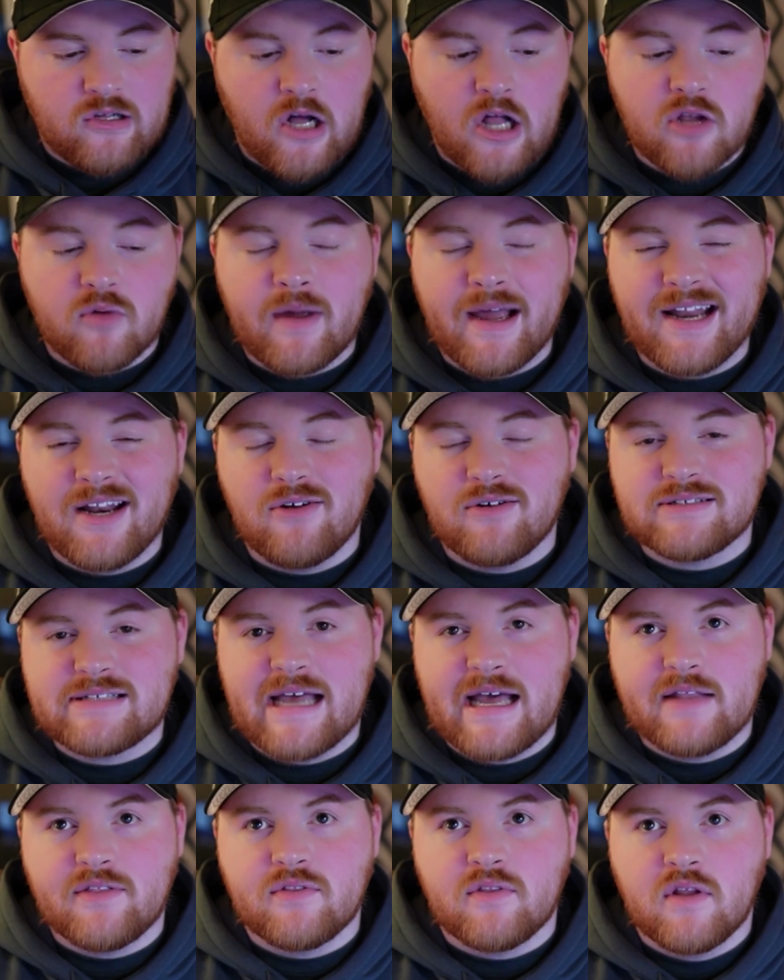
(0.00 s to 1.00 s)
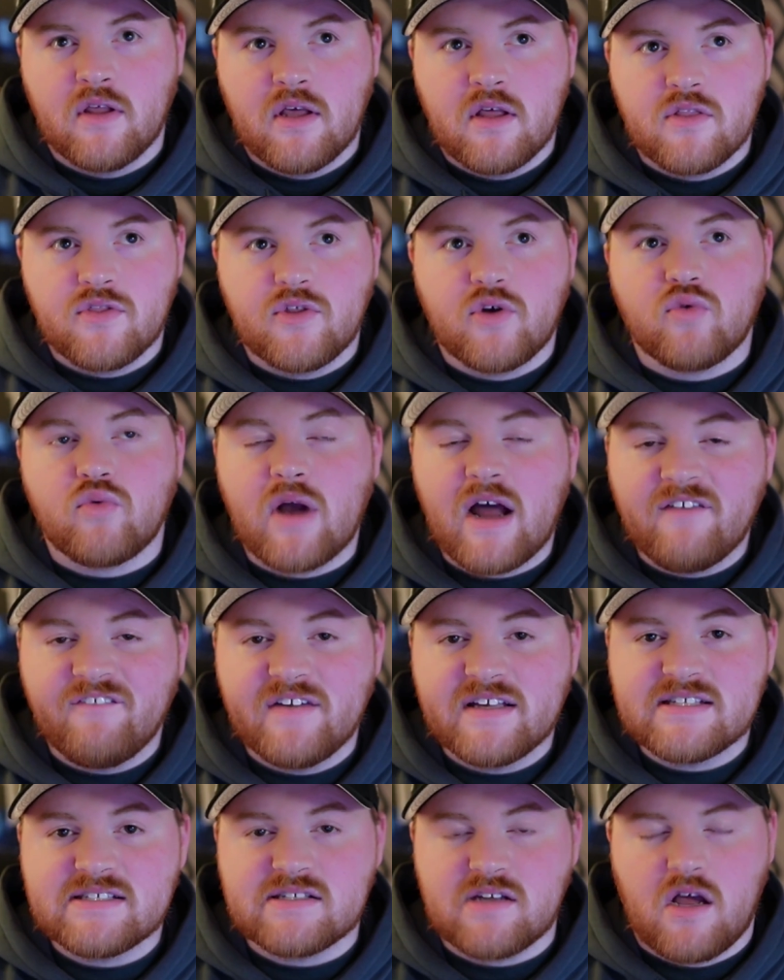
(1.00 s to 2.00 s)
Colorado has had the
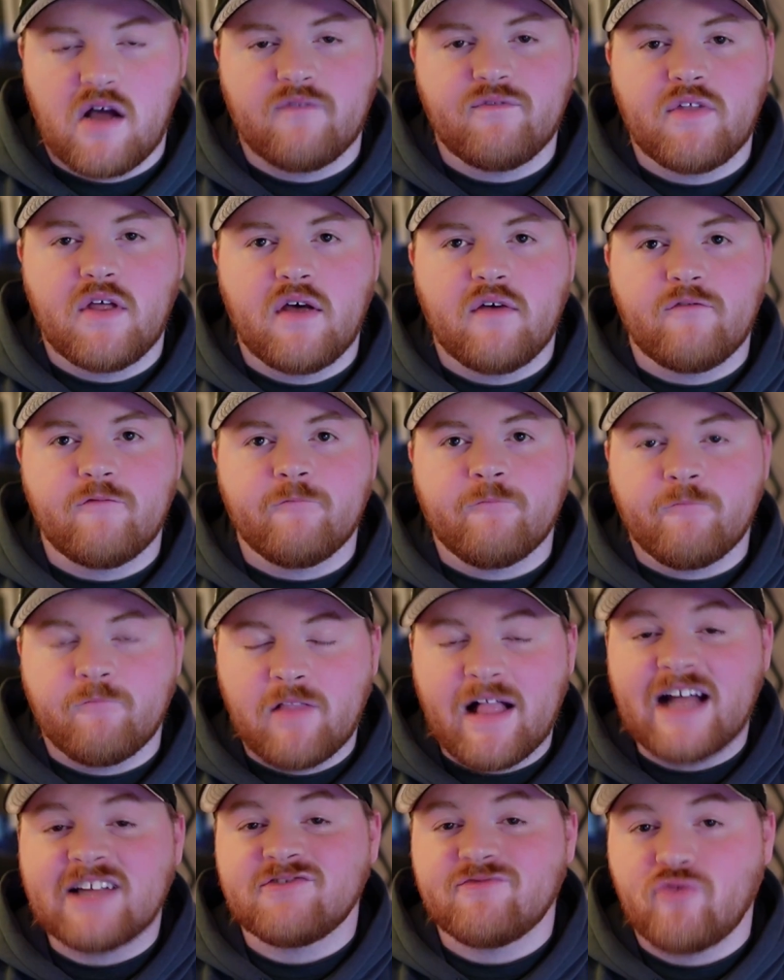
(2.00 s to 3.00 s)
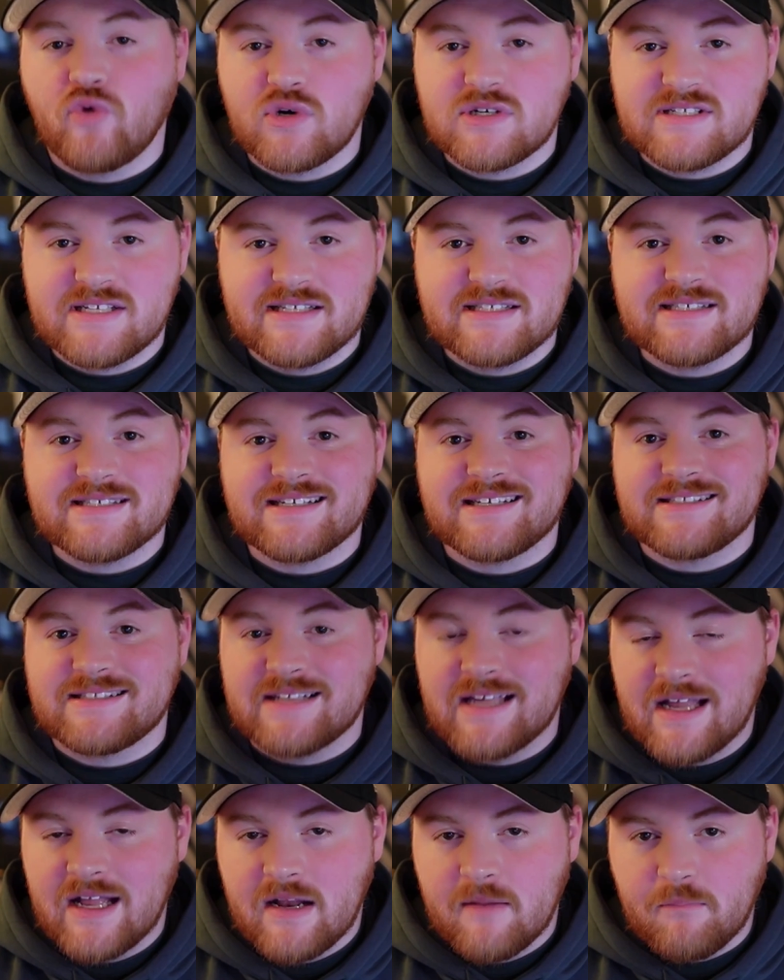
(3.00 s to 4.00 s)
roughest of the last 4 seasons,
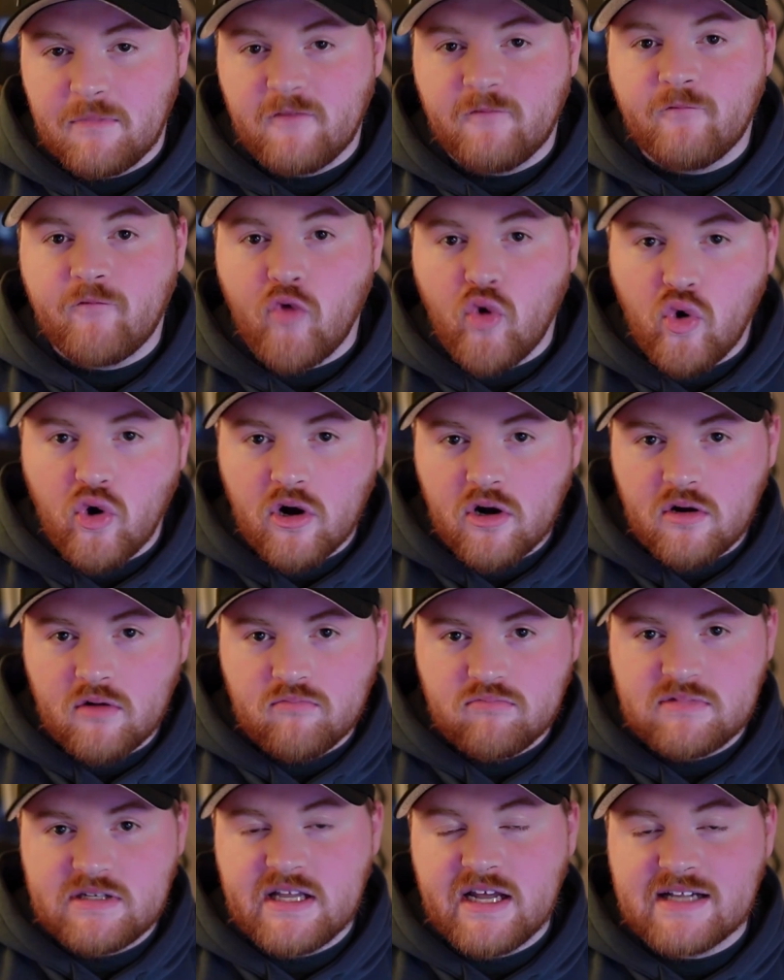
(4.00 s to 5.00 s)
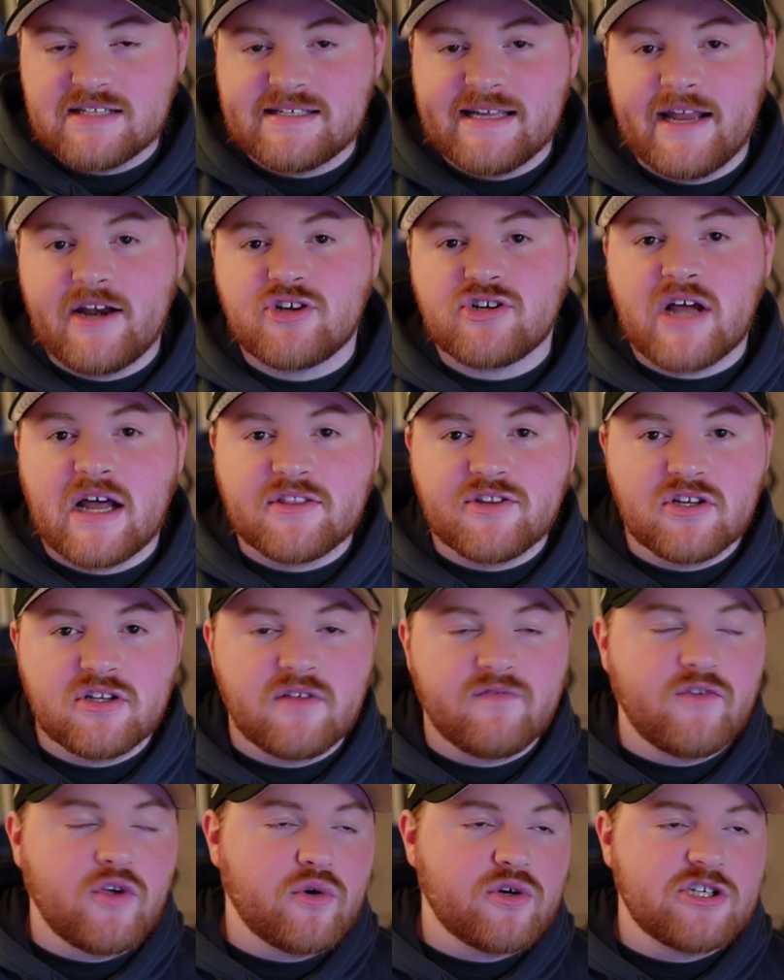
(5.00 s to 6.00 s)
because before Deion Sanders got there,
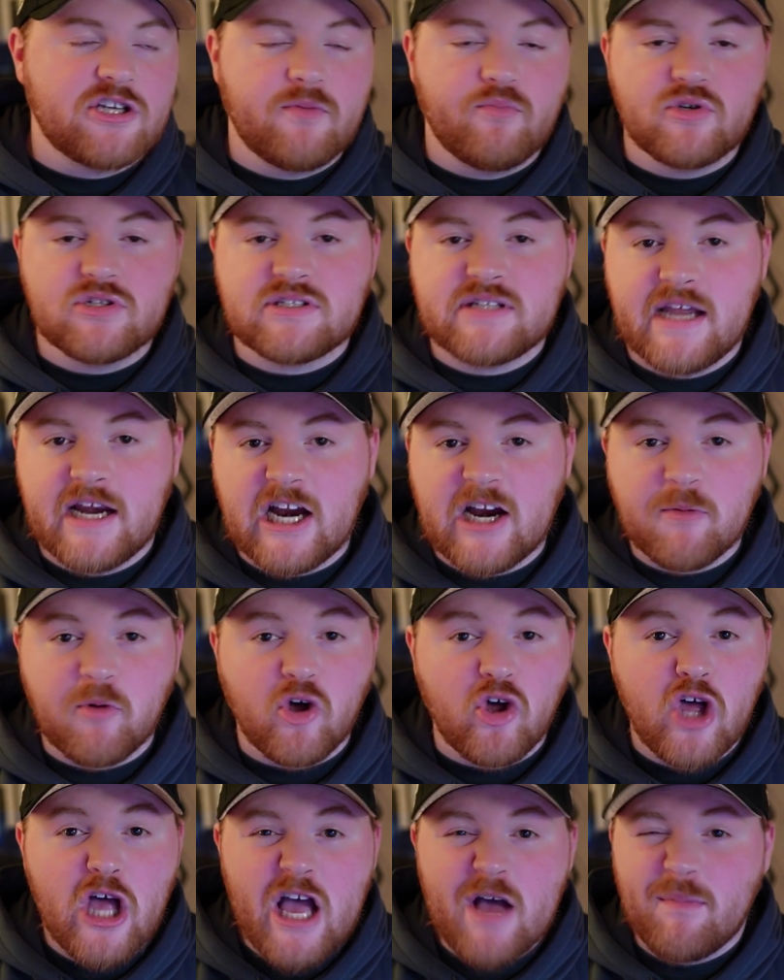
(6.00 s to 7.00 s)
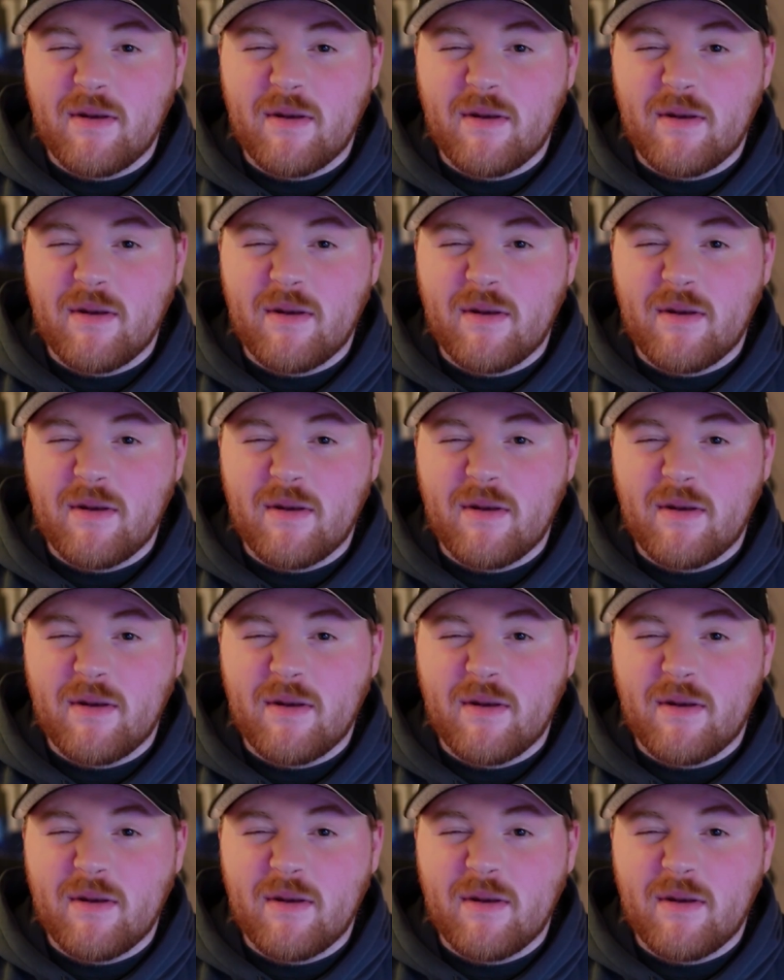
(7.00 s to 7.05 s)
the viewership was terrible.